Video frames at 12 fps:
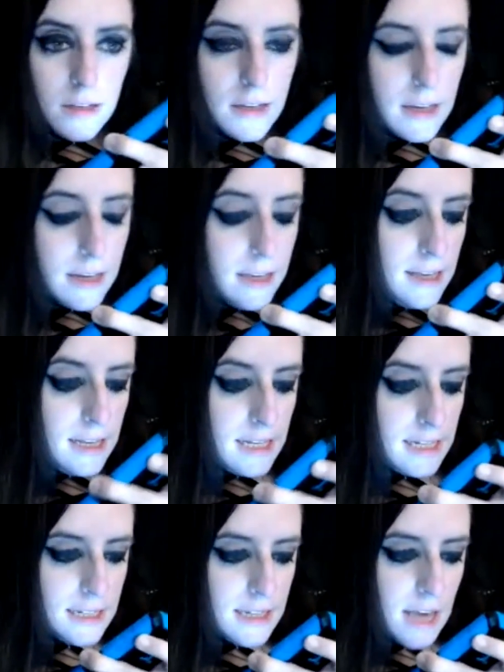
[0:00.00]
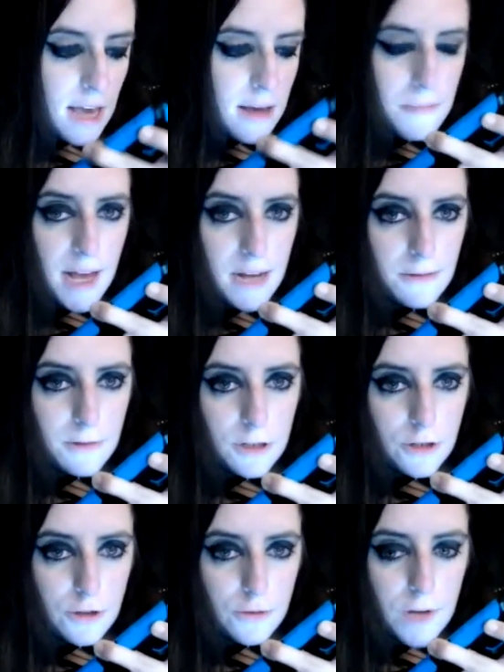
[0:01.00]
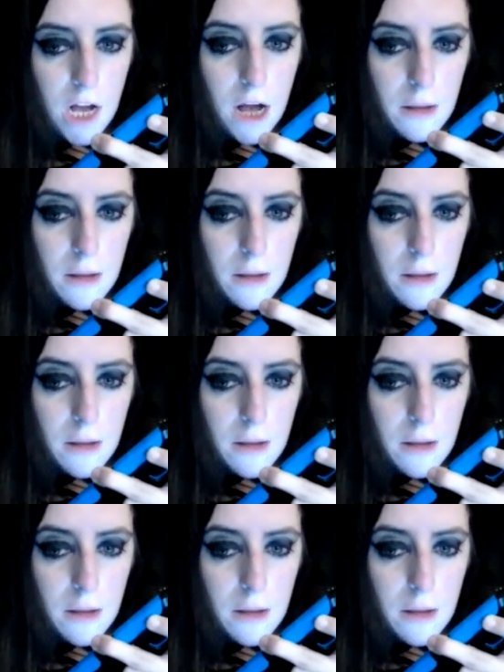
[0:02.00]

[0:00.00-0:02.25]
He is about to come